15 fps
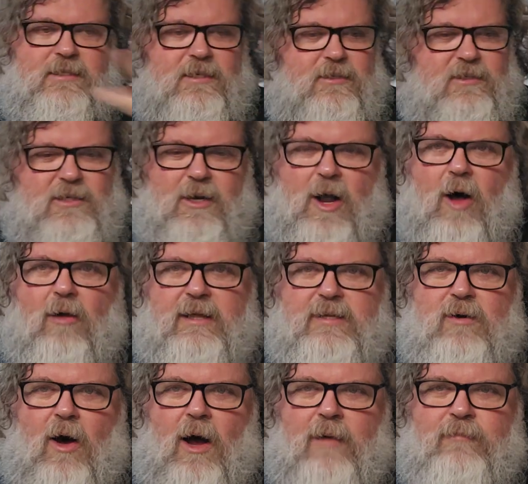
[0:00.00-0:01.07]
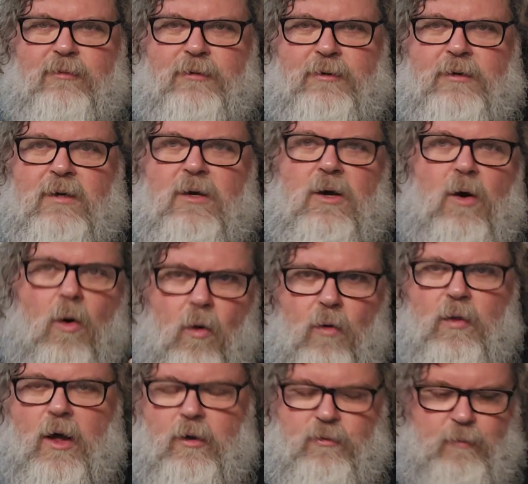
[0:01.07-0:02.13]
See, because you got Holy Diver and
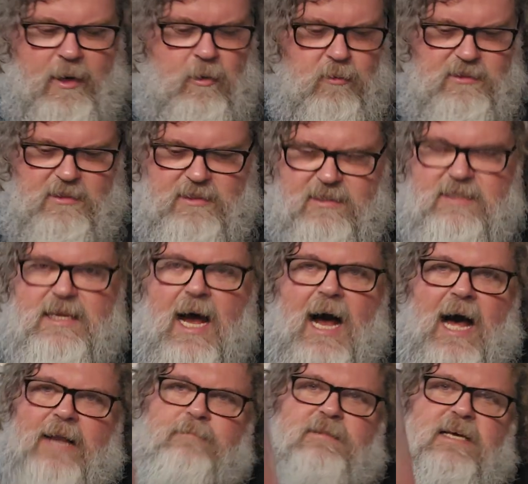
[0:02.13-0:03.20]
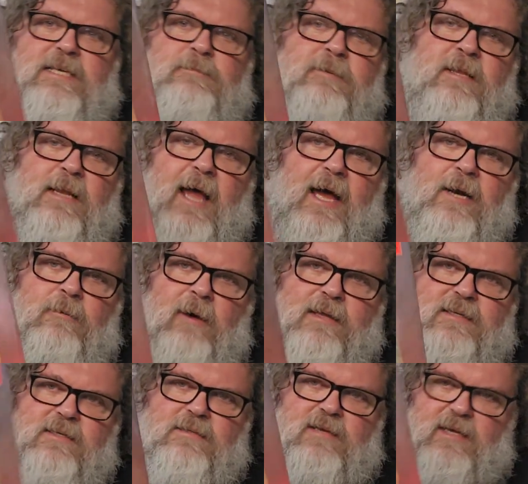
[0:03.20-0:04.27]
all those records at the start. These were the later ones.